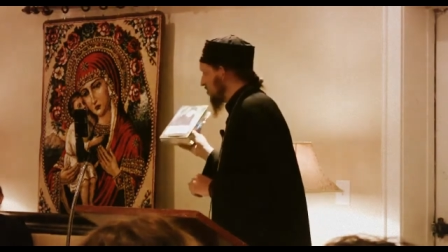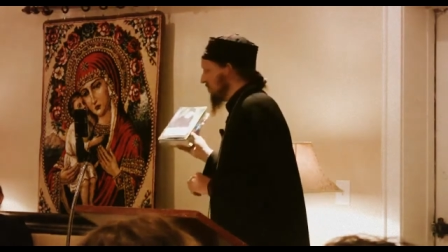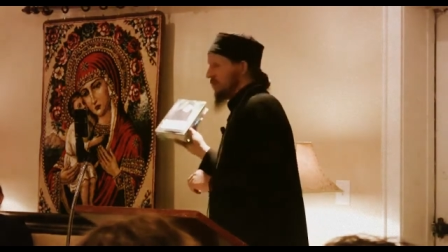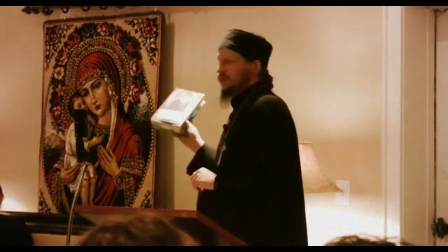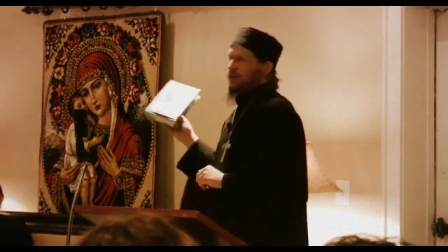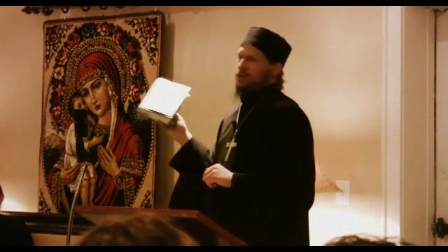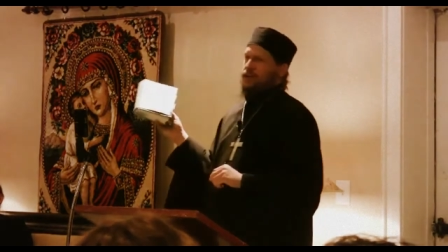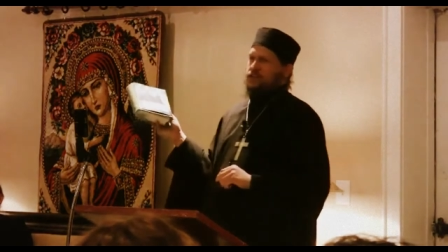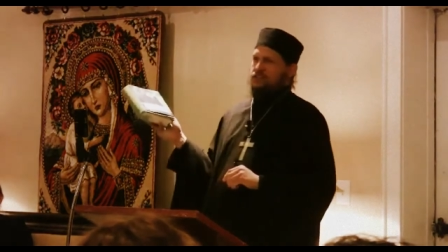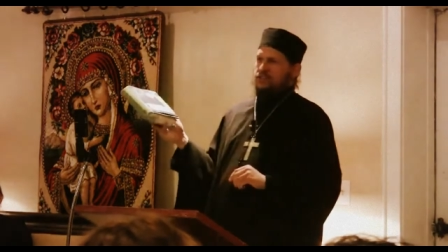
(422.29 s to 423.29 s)
of the
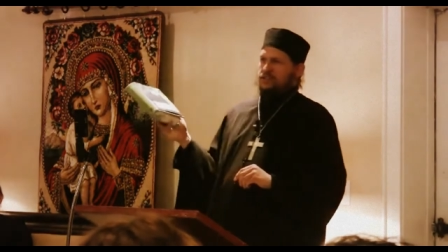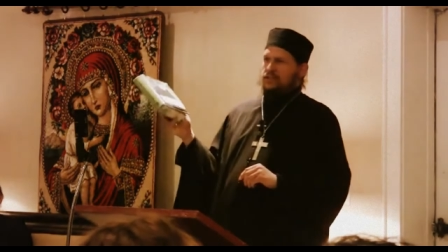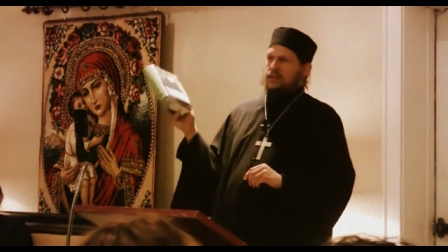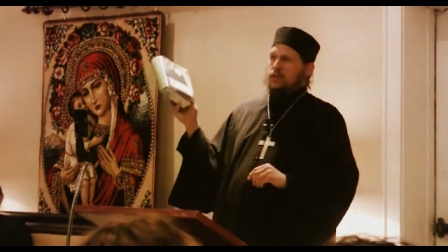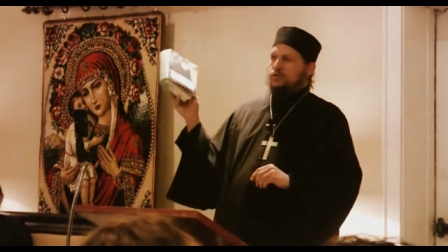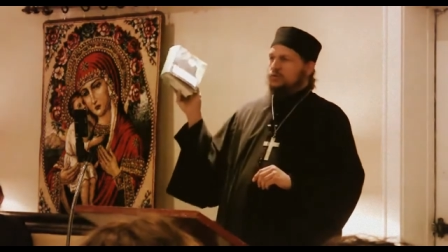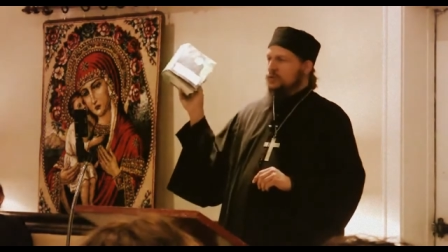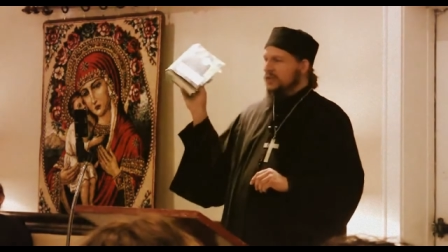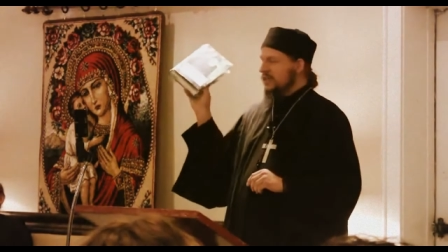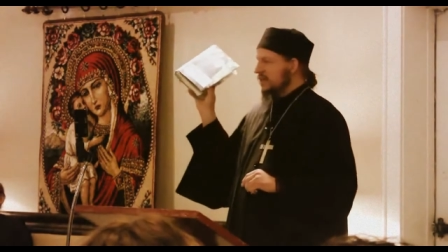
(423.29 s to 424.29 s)
incarnation. We're
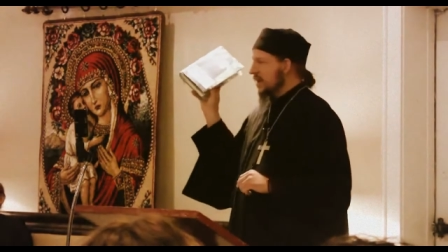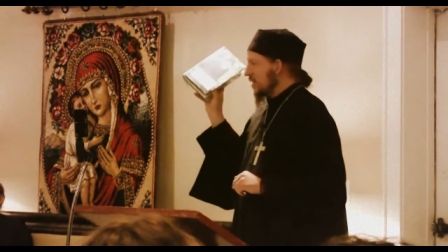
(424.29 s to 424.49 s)
reading